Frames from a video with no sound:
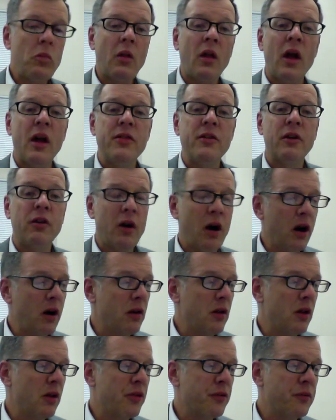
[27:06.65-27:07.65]
and there
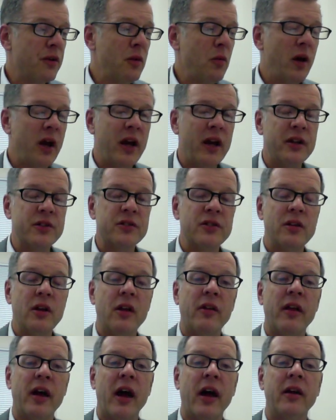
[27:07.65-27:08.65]
are 3 ways
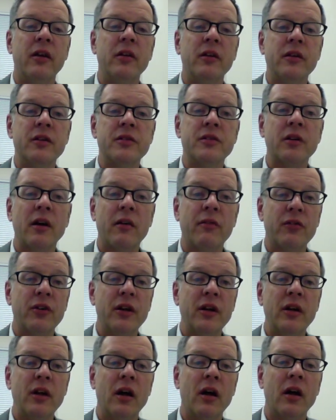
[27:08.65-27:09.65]
that
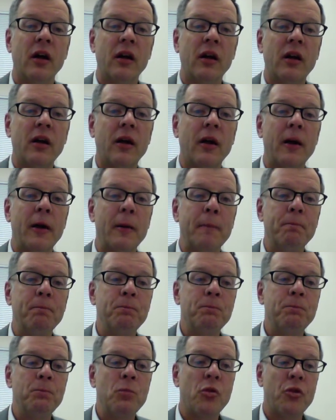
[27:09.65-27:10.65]
discovery
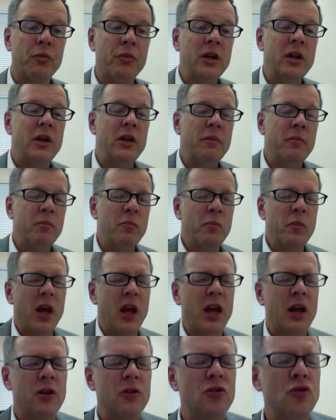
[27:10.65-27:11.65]
three
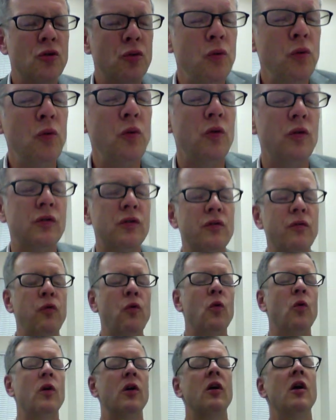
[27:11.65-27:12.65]
main tools
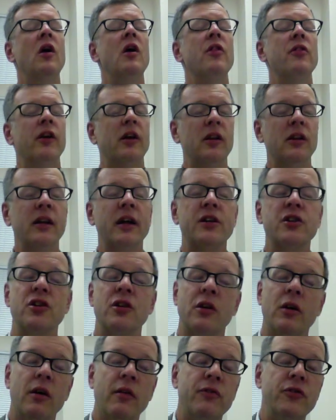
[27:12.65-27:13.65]
for the
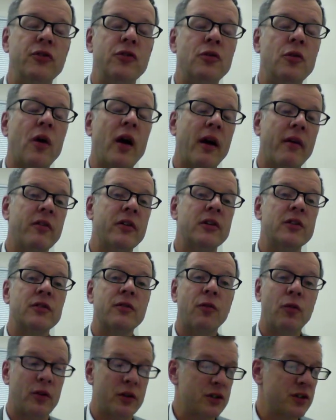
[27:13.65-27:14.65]
collection of new evidence
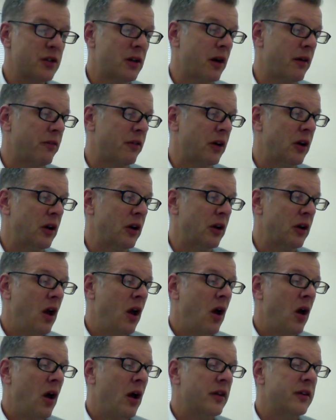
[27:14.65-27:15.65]
for discovery.
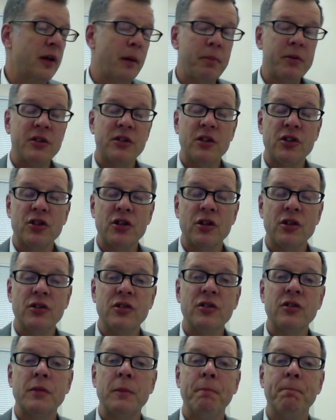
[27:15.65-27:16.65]

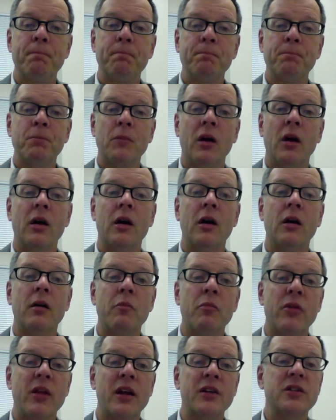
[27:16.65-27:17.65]
Depositions,
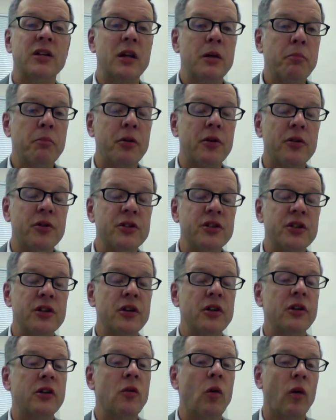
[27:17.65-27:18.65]
that's in
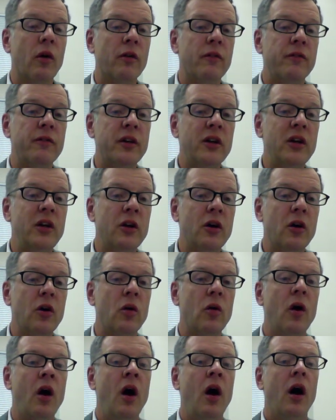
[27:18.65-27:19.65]
person or a
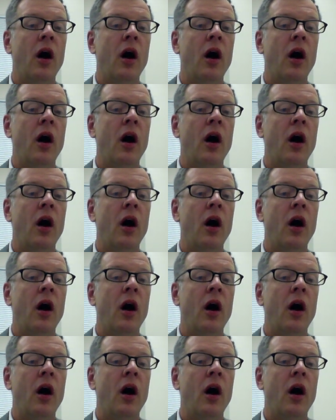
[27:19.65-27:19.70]
video,